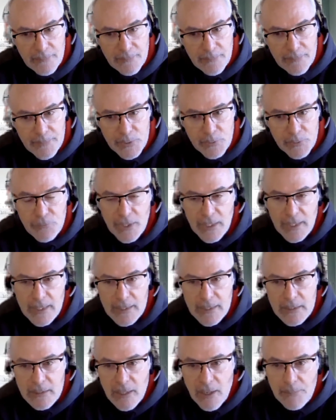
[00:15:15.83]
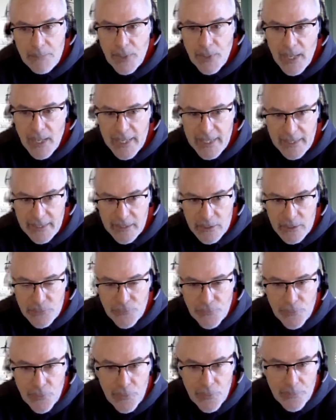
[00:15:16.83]
You really need to start planning this
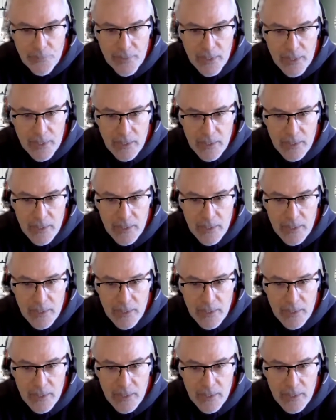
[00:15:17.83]
from